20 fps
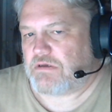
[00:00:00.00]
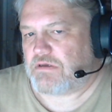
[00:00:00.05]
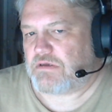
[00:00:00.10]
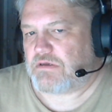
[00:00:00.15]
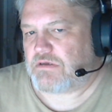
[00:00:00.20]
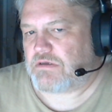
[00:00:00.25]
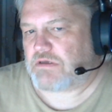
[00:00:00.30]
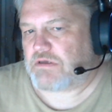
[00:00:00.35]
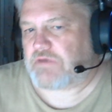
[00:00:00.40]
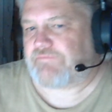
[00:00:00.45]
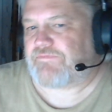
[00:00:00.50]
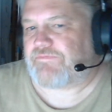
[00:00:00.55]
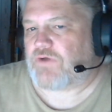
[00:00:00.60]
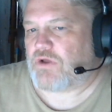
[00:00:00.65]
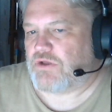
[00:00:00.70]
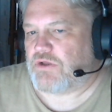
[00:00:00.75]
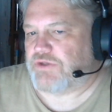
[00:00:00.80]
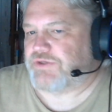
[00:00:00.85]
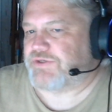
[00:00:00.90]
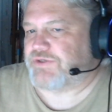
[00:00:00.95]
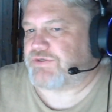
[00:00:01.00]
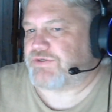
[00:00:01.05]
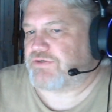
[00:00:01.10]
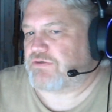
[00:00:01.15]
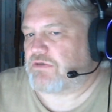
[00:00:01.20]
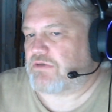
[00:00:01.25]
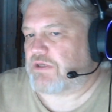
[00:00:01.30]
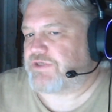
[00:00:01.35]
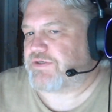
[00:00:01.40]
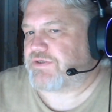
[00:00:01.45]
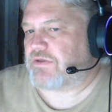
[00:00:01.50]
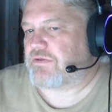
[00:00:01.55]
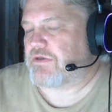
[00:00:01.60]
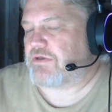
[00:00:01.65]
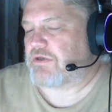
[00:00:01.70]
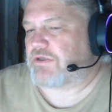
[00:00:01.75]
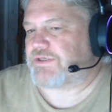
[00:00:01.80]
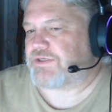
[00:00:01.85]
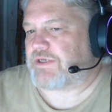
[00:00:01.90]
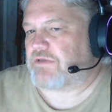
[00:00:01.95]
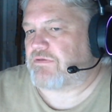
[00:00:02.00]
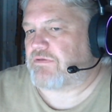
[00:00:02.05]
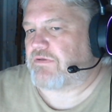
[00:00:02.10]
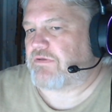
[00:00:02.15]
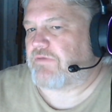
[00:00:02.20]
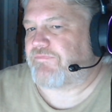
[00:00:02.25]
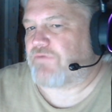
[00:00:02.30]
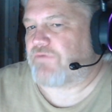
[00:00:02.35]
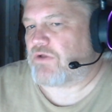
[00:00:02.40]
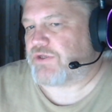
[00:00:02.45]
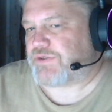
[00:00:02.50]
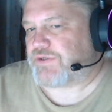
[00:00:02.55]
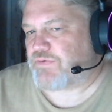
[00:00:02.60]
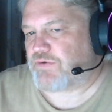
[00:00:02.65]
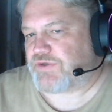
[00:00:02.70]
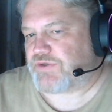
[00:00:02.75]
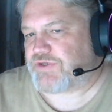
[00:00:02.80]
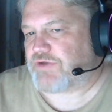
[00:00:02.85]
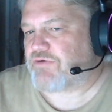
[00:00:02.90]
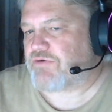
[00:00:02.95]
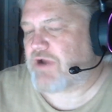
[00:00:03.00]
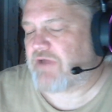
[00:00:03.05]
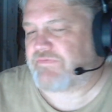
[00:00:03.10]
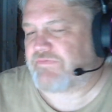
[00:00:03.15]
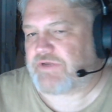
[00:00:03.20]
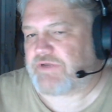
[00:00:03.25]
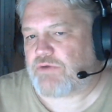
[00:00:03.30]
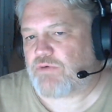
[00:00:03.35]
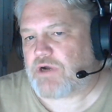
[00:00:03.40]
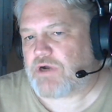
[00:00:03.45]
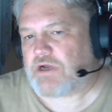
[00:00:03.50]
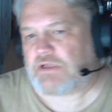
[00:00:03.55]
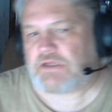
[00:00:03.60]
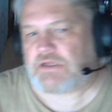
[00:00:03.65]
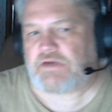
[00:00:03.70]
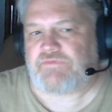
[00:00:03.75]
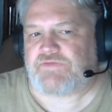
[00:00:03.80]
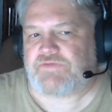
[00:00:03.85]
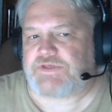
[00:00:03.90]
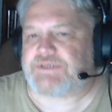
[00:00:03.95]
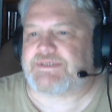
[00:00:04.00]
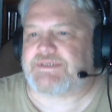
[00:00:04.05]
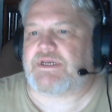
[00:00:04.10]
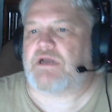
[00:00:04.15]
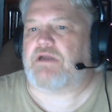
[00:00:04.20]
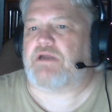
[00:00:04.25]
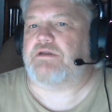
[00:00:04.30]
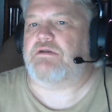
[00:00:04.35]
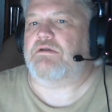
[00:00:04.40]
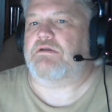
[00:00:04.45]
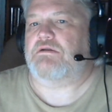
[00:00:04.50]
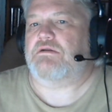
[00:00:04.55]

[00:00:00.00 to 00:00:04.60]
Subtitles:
it falls it falls towards the gravity well of the sun